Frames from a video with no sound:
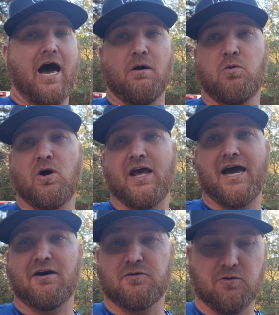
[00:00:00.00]
I want an
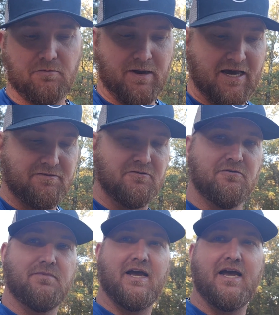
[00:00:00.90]
outdoor
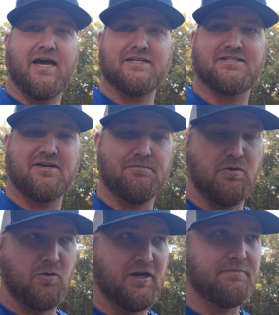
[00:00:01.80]
bathroom at some
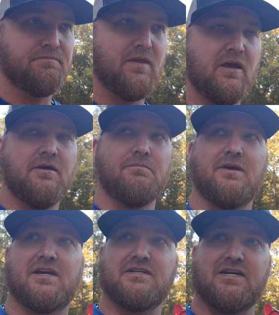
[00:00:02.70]
point,
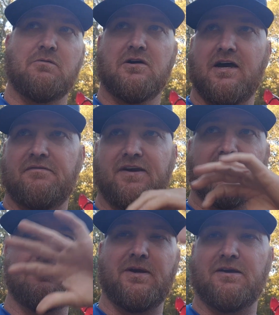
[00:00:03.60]
because I will have
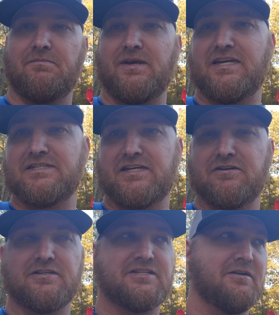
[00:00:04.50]
Airbnbs here at